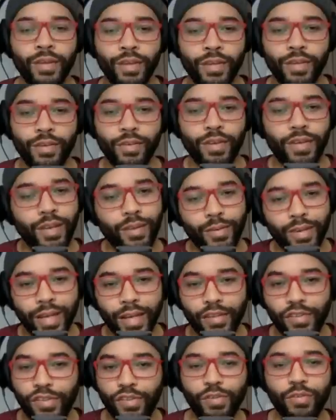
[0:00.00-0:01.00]
you're in there with
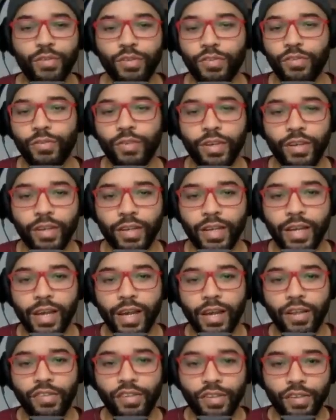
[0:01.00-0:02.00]
like two to three other
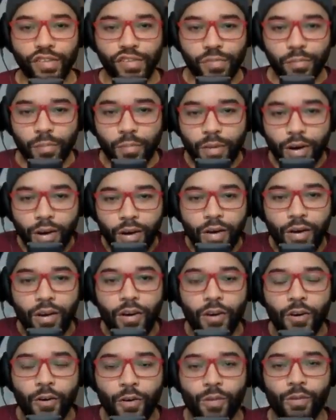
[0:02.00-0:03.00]
guys in this small
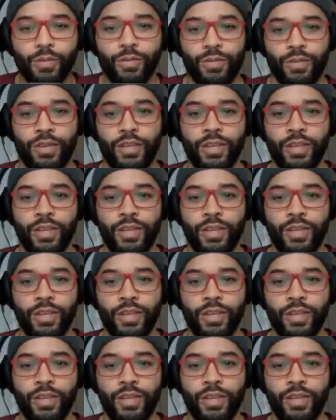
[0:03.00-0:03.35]
hole